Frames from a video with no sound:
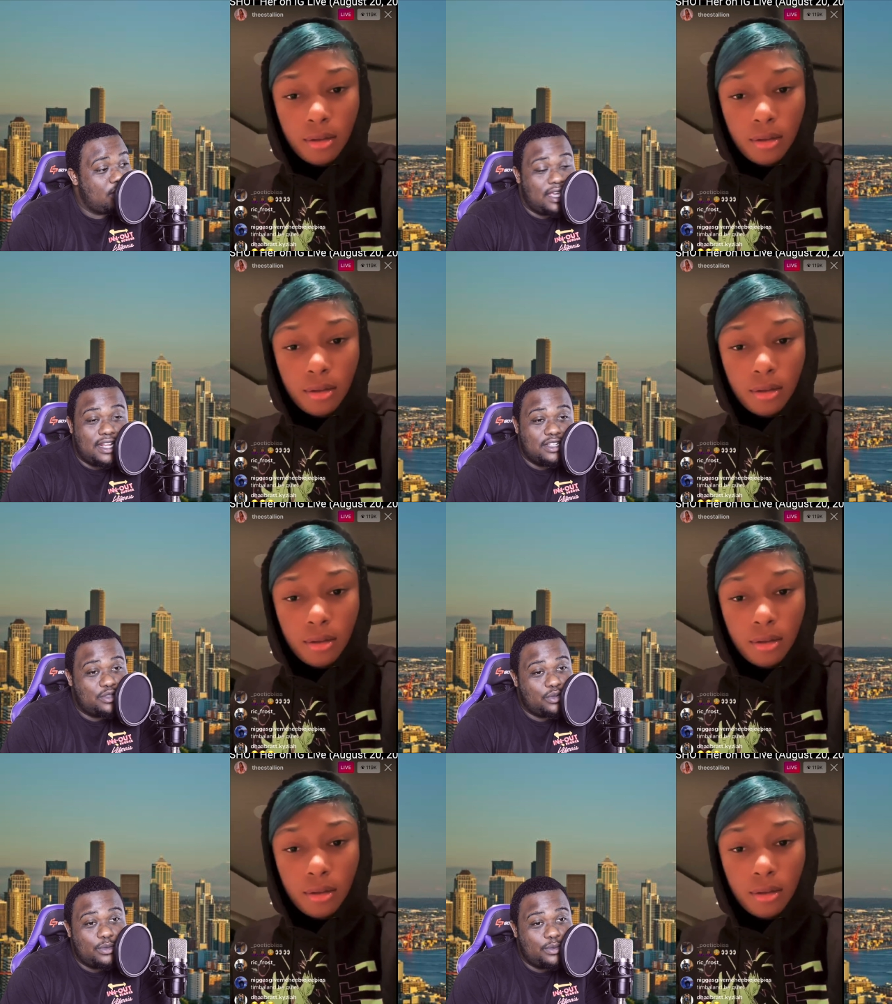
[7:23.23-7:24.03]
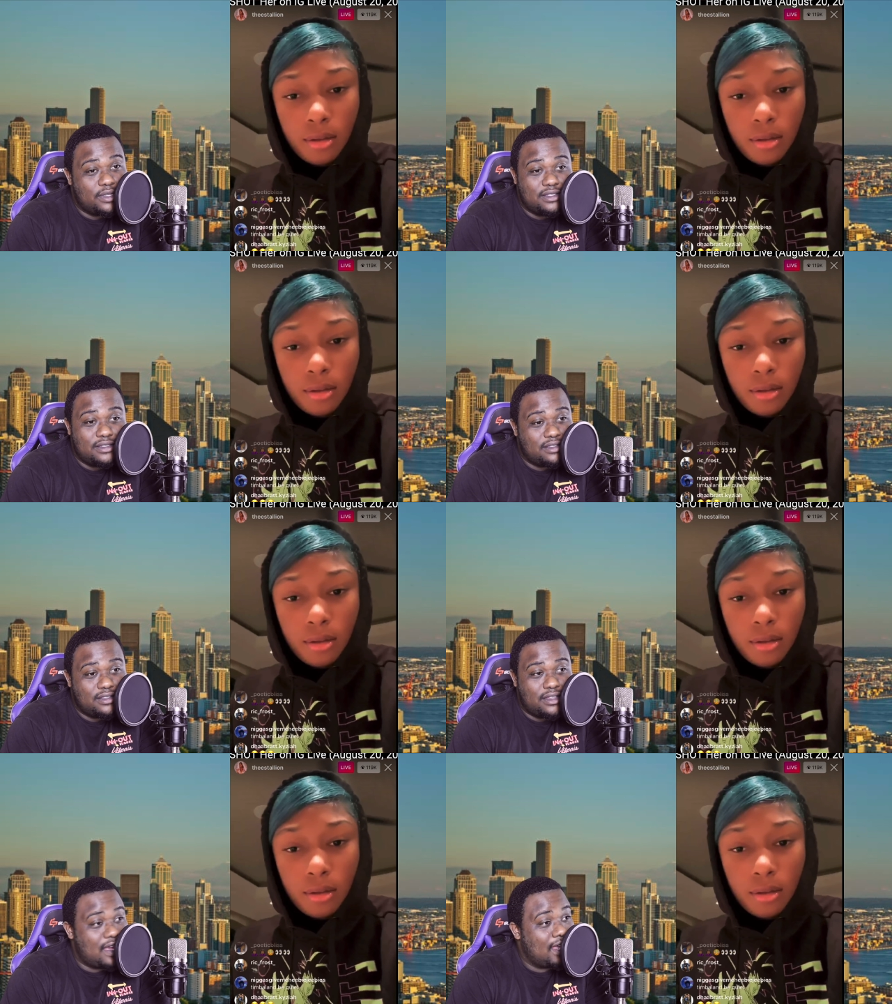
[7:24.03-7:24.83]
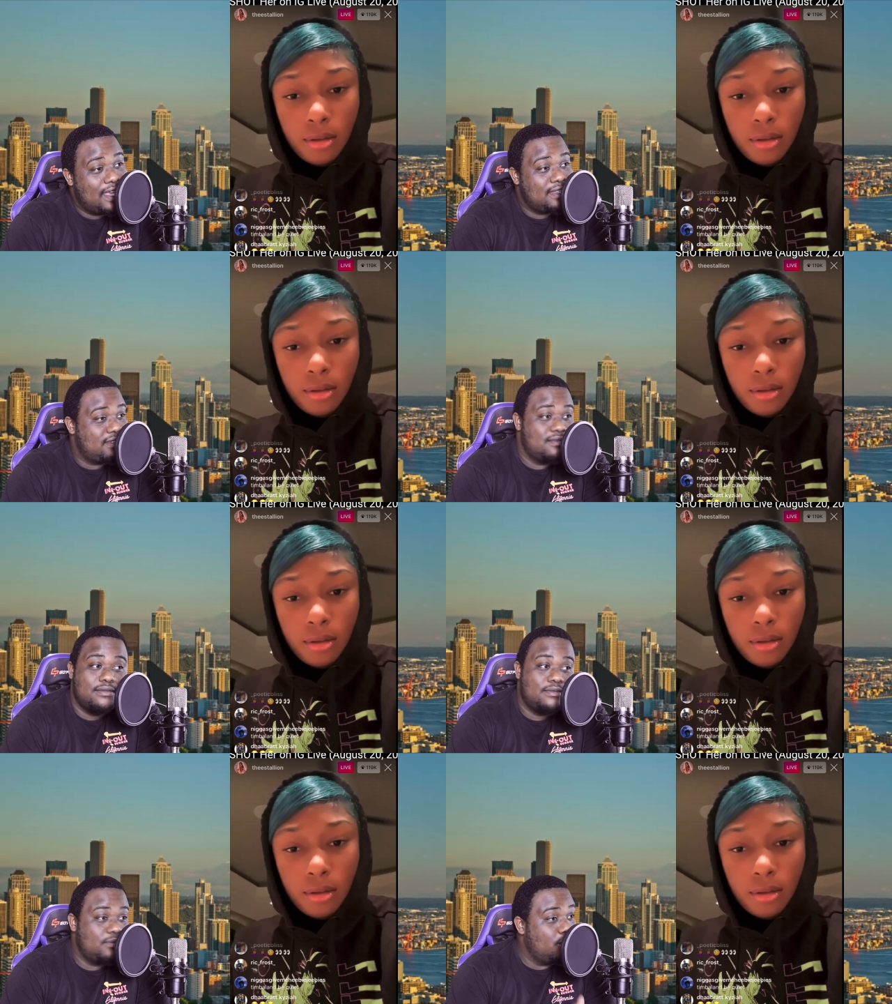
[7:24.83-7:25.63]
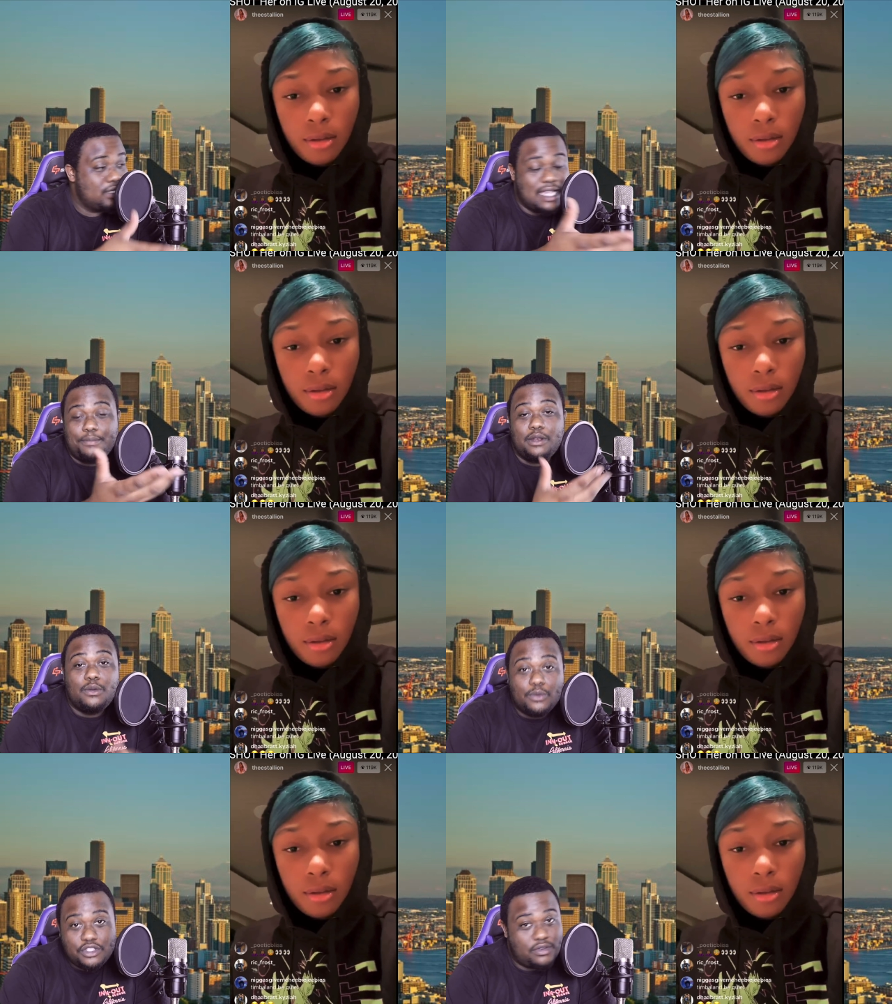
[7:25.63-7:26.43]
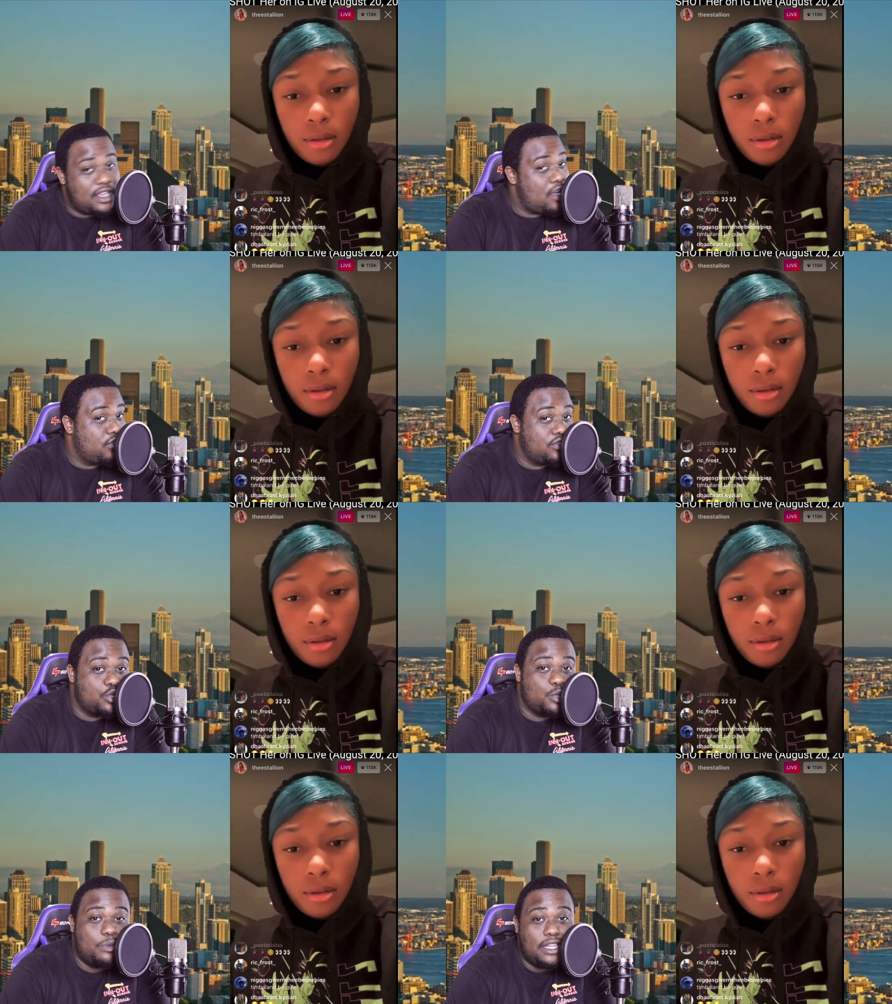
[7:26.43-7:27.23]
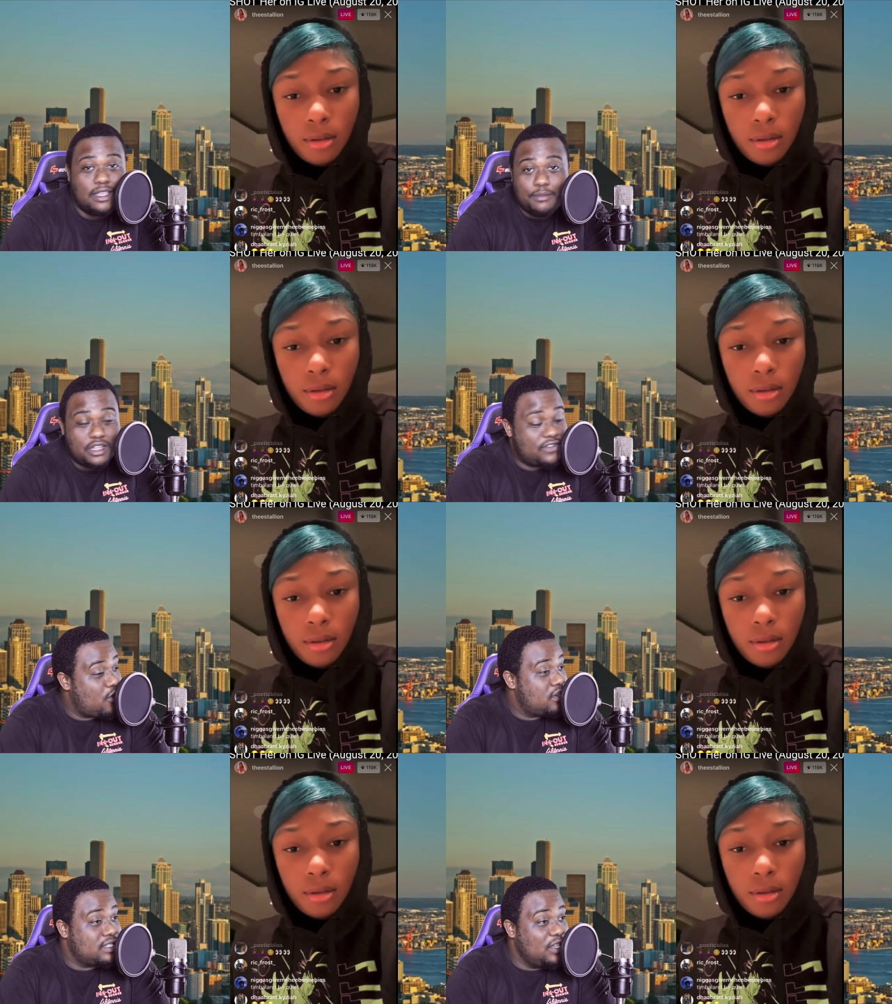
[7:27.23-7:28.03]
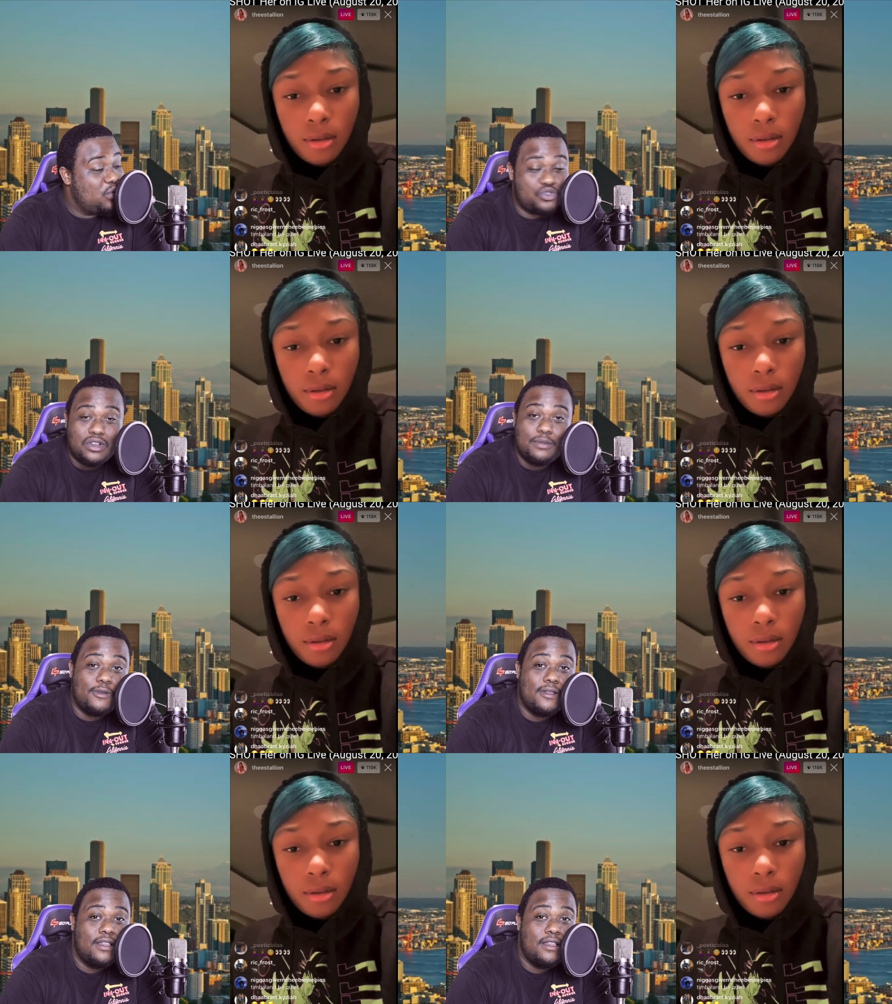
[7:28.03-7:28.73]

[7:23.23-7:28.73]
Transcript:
Speaker 1: to get into was, I guess, what's happening with you now on social media. But as far as legal trouble,